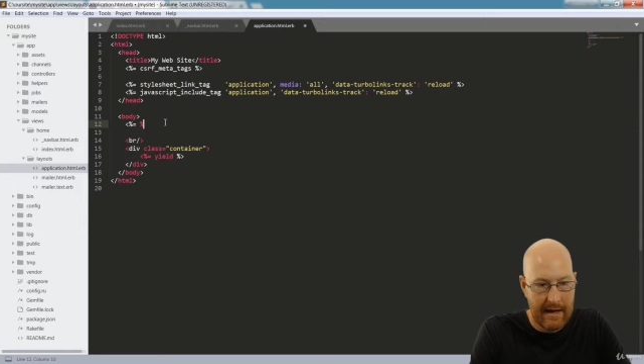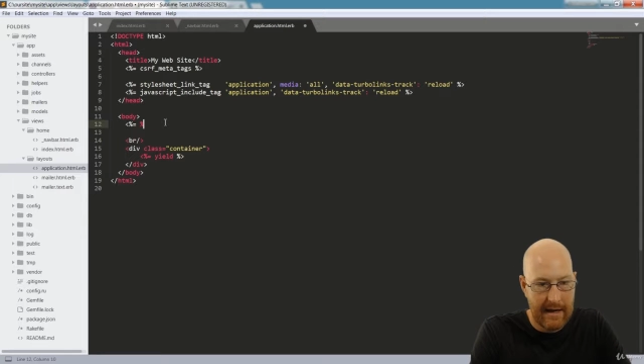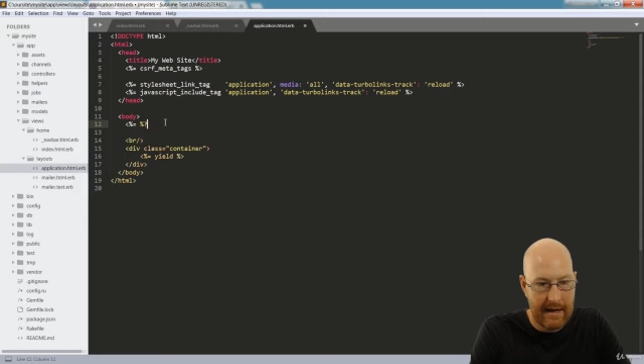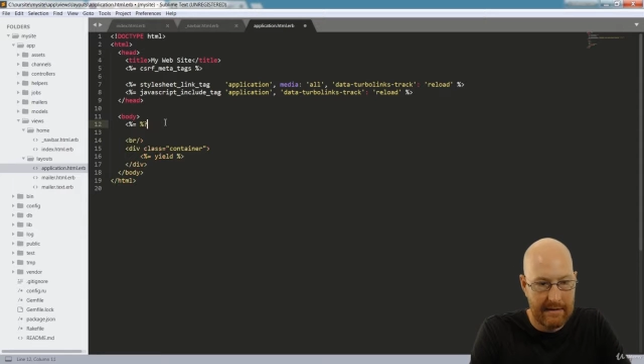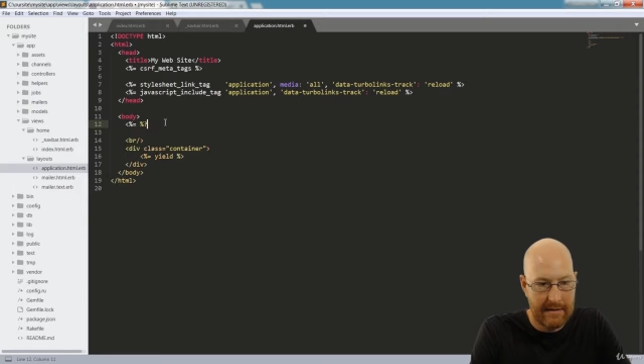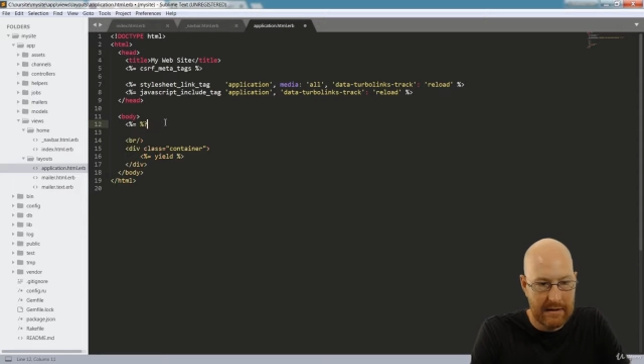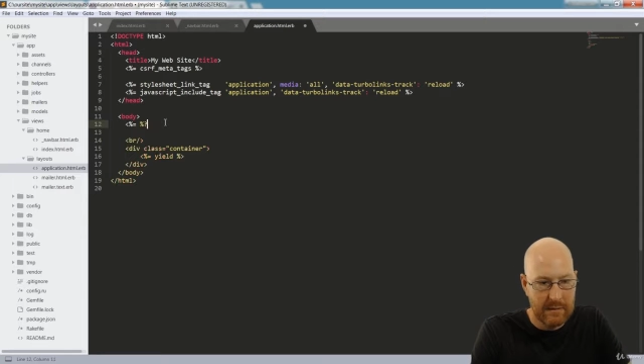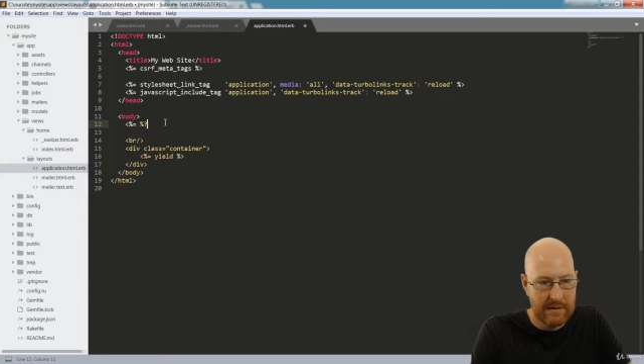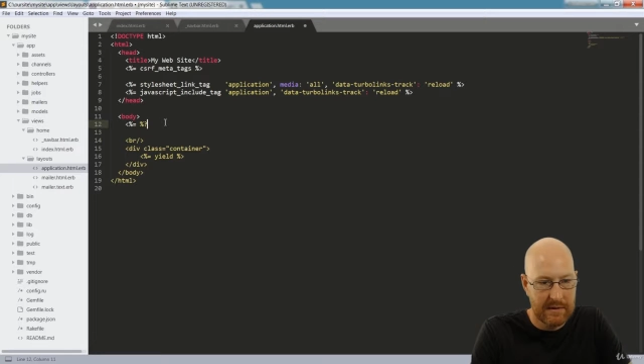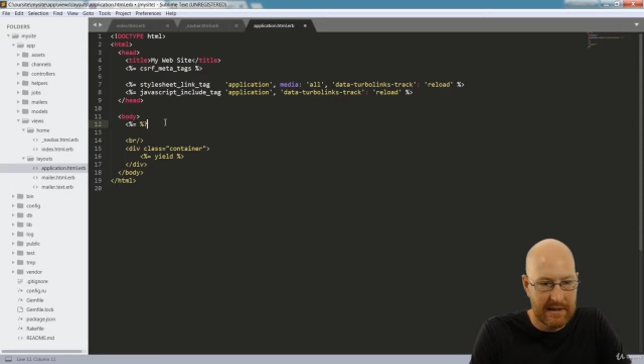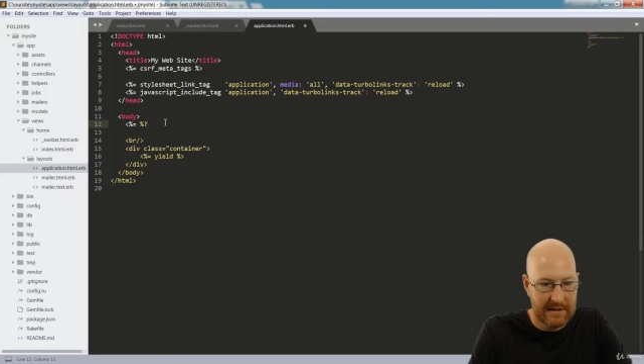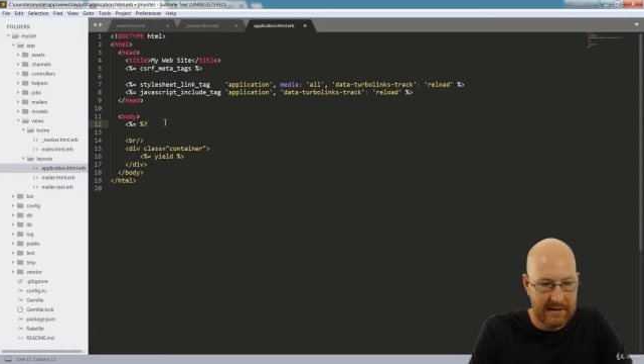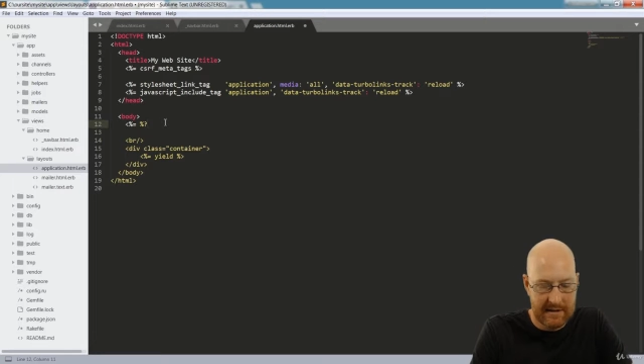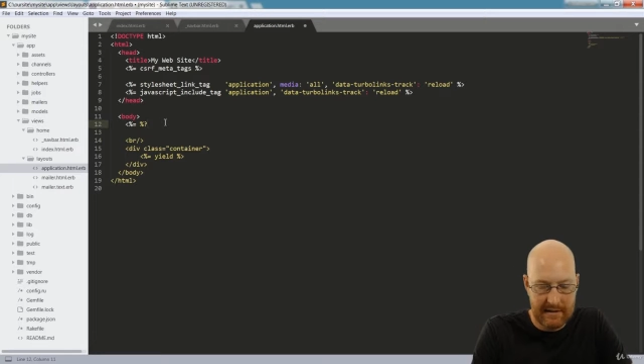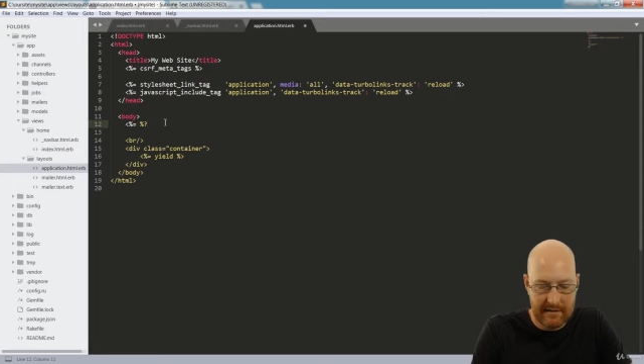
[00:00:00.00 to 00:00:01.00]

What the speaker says: And that's what this